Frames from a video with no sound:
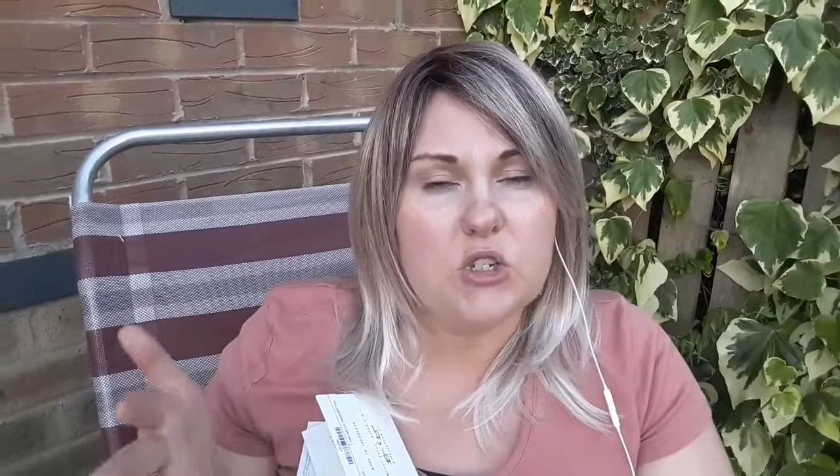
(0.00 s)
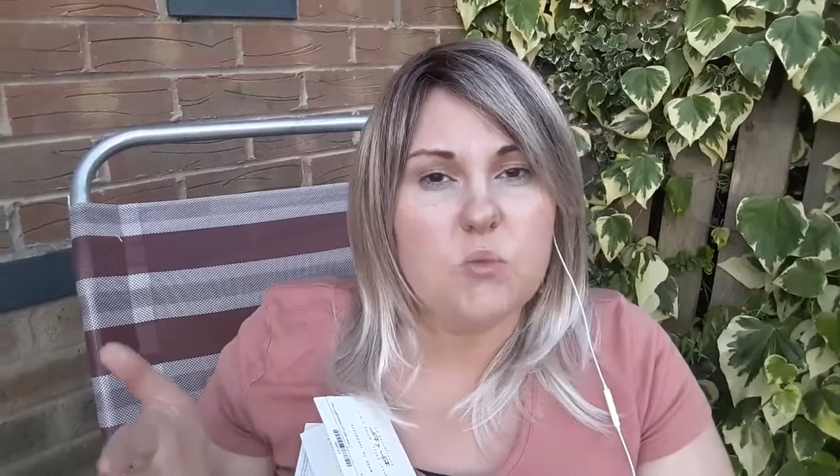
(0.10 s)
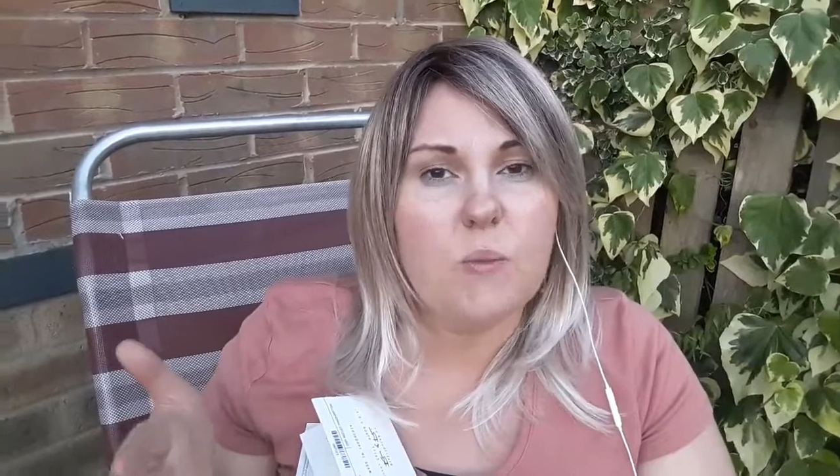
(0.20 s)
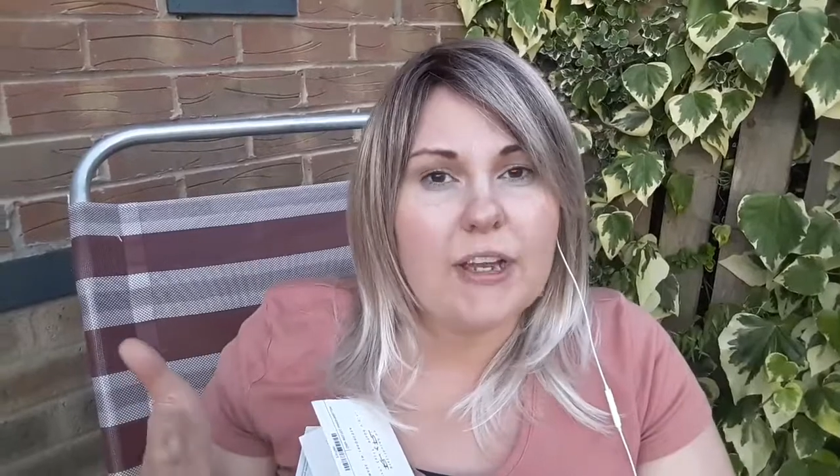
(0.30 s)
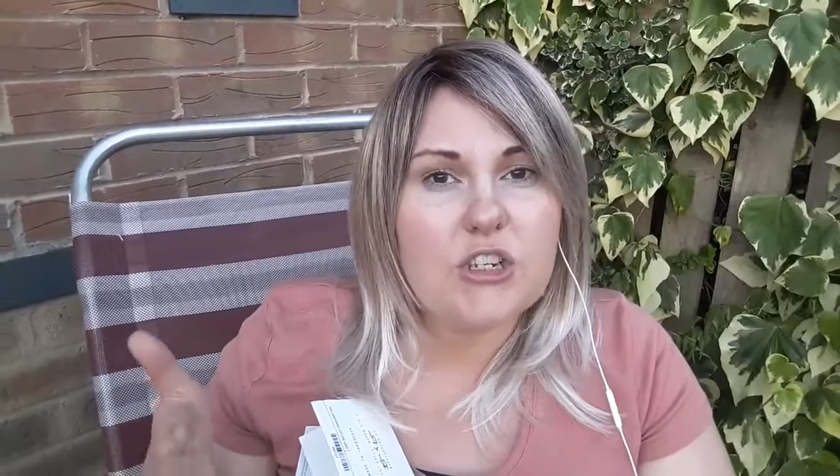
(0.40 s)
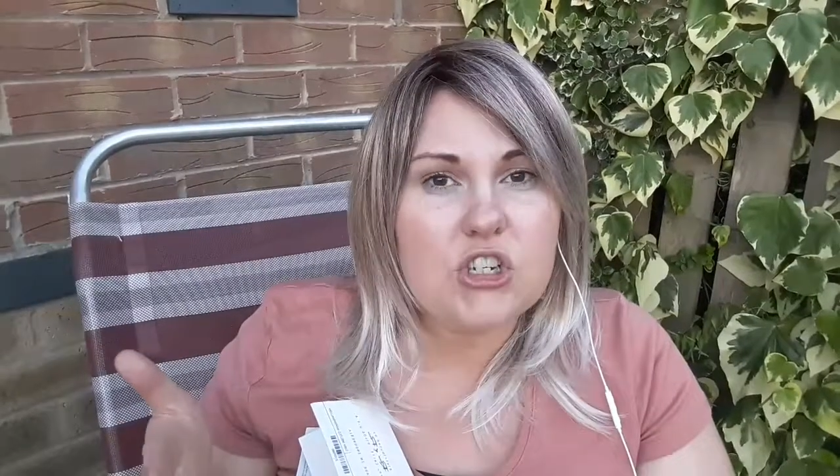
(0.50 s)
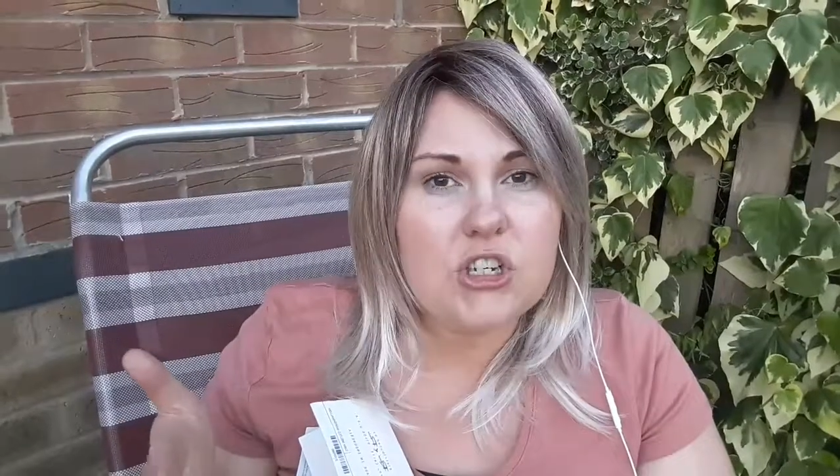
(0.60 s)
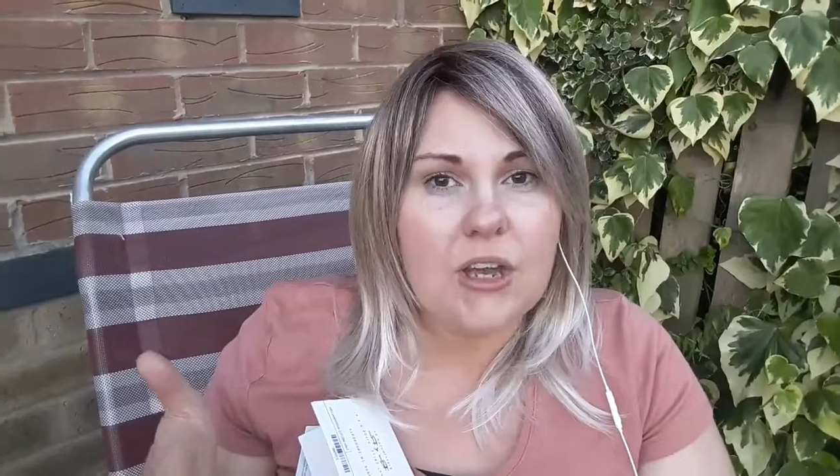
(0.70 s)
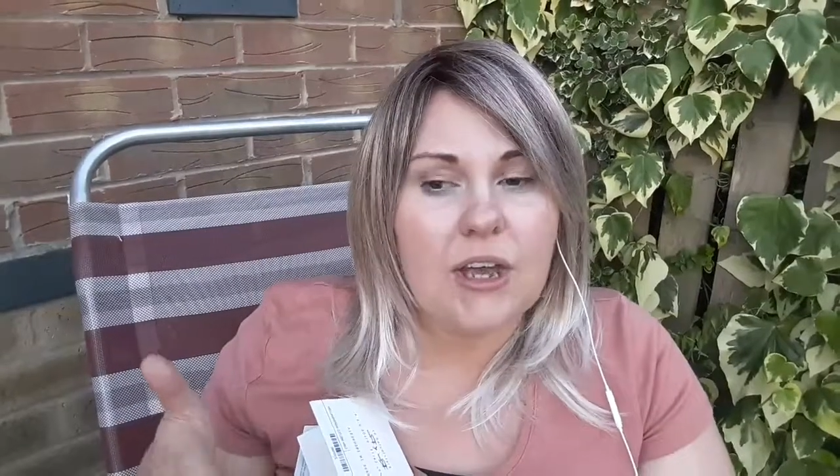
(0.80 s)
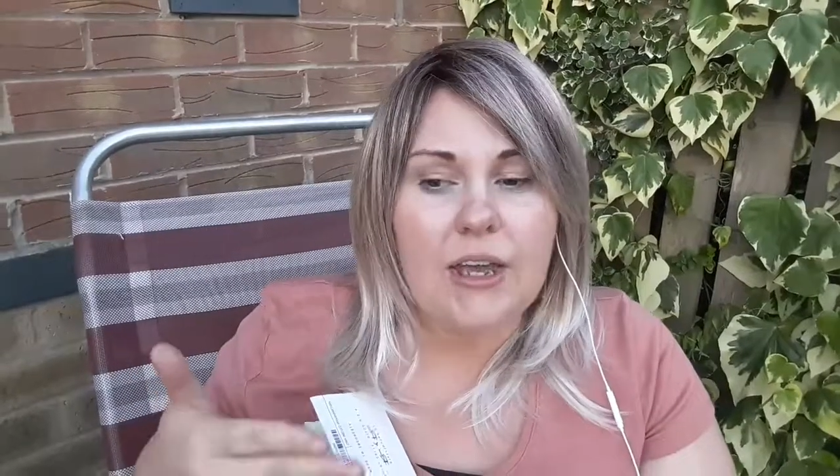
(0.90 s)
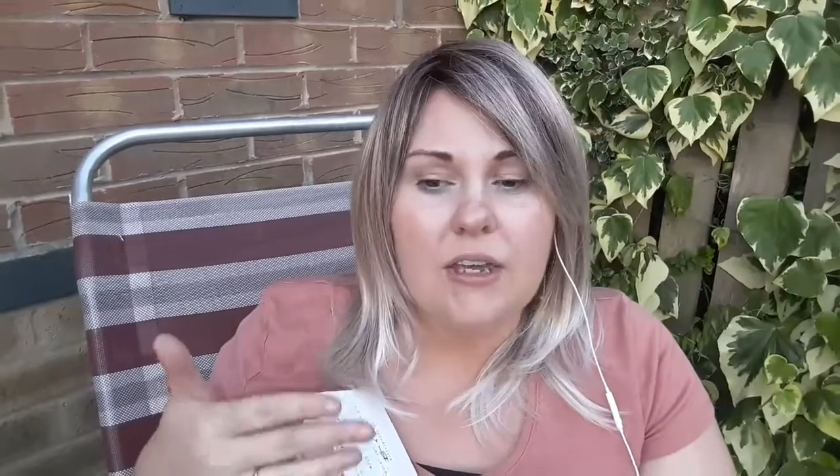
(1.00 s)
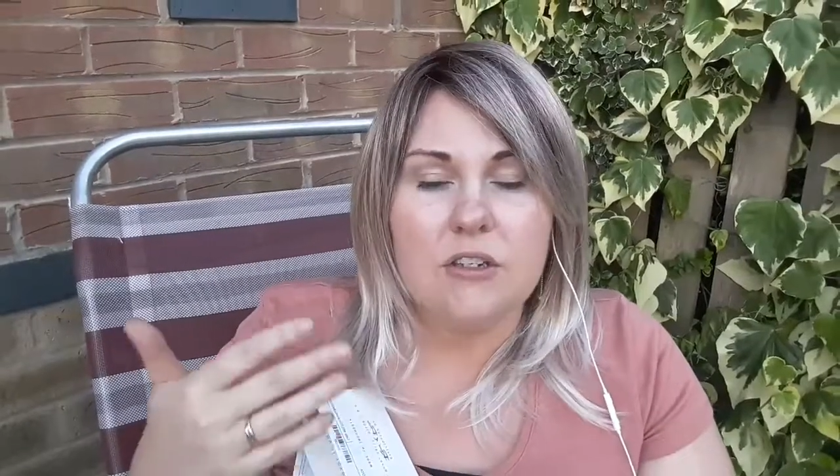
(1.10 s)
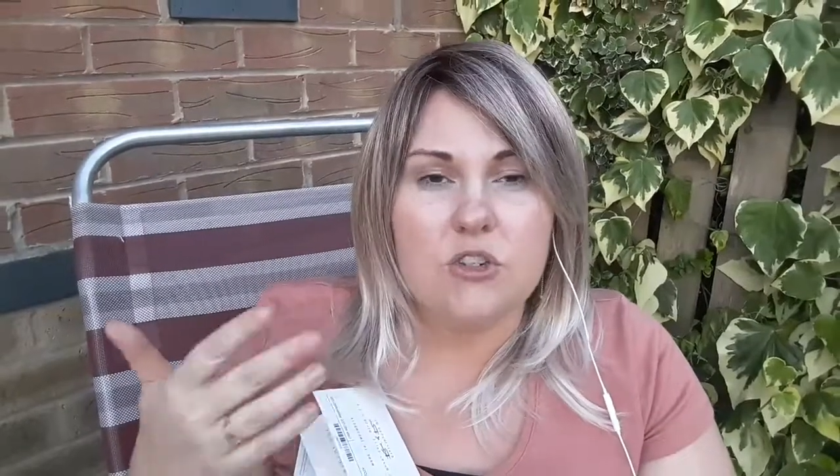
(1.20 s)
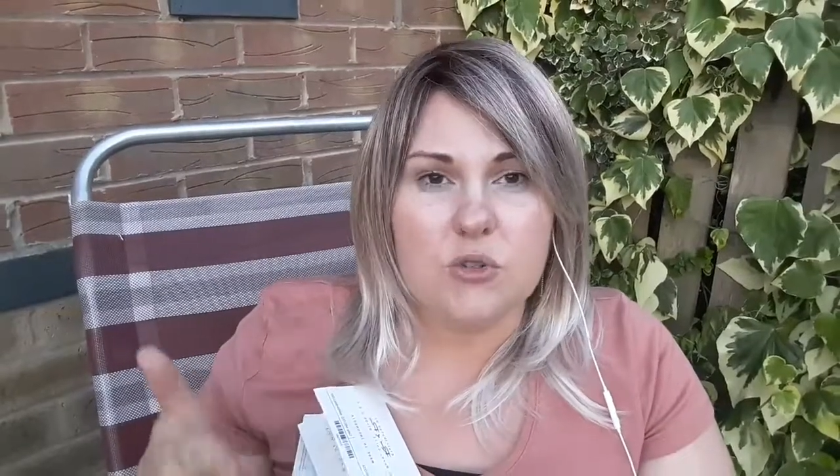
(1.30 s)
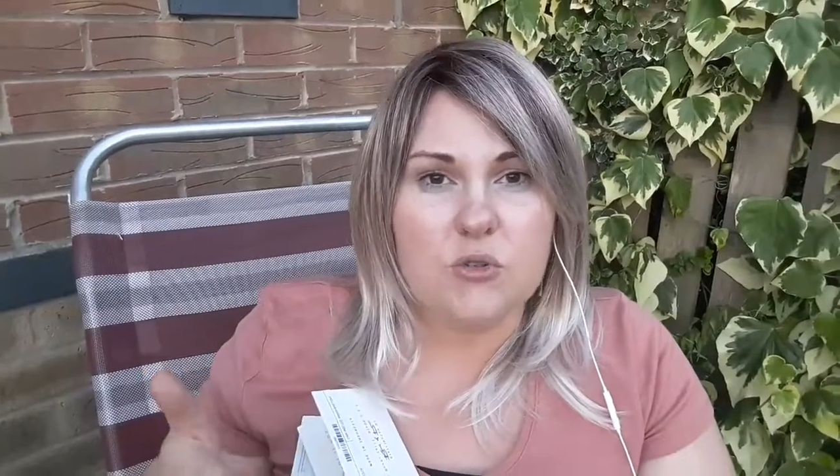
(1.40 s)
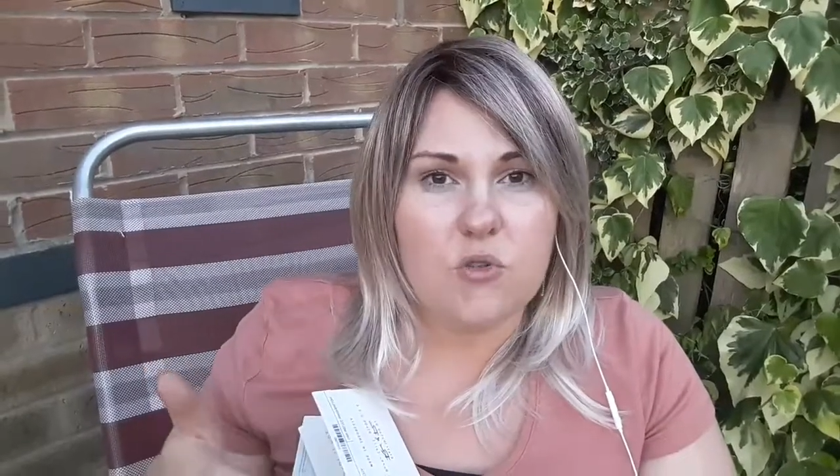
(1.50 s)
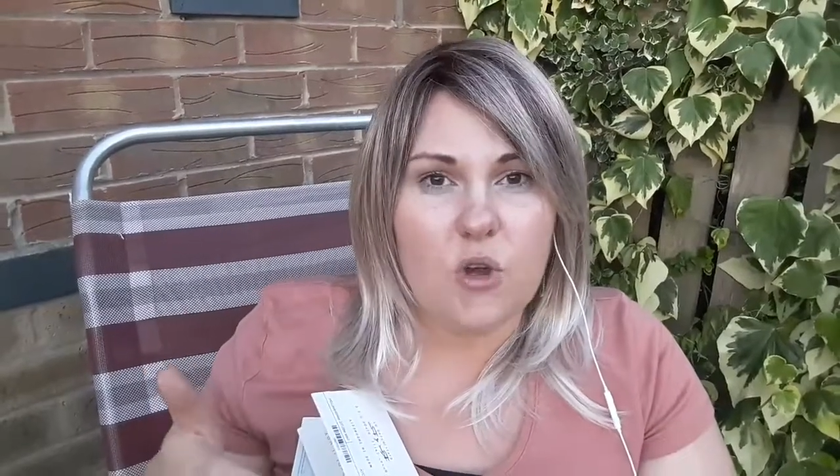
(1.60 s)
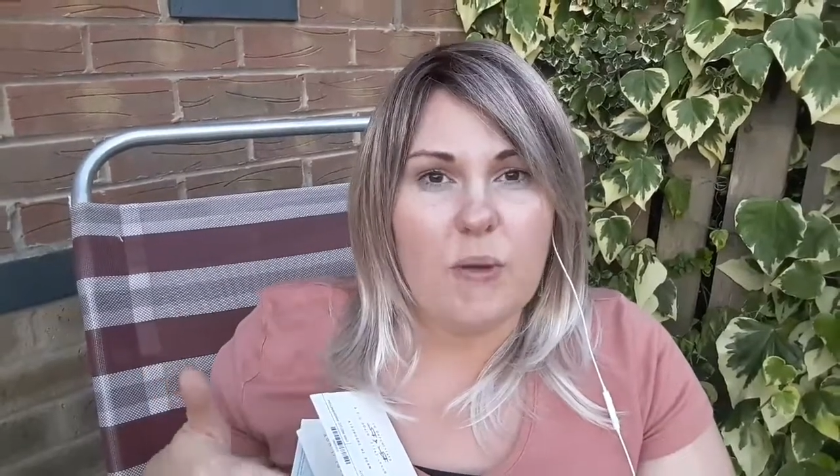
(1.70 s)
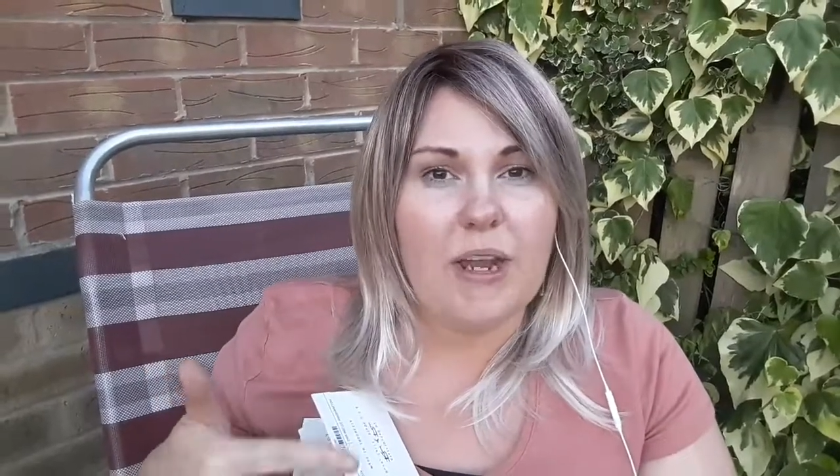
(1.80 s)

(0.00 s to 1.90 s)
Too much to choose from,